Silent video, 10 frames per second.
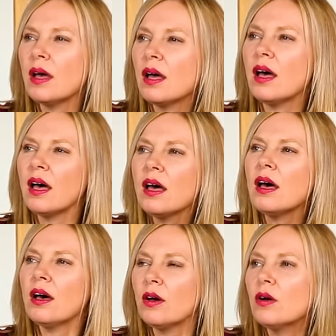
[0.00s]
uh, uh, oh.
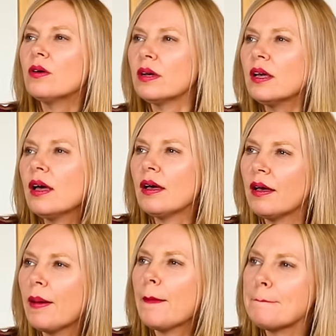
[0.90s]
Uh,
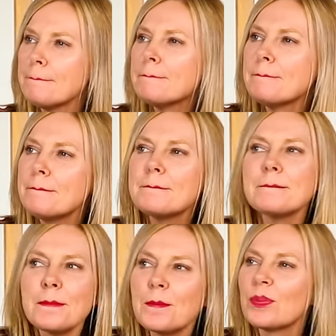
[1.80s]
mm, mm,
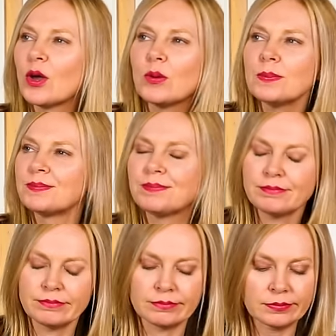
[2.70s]
mm, no.
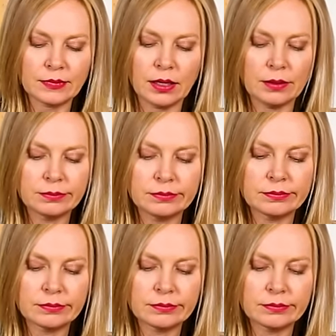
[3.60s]
No.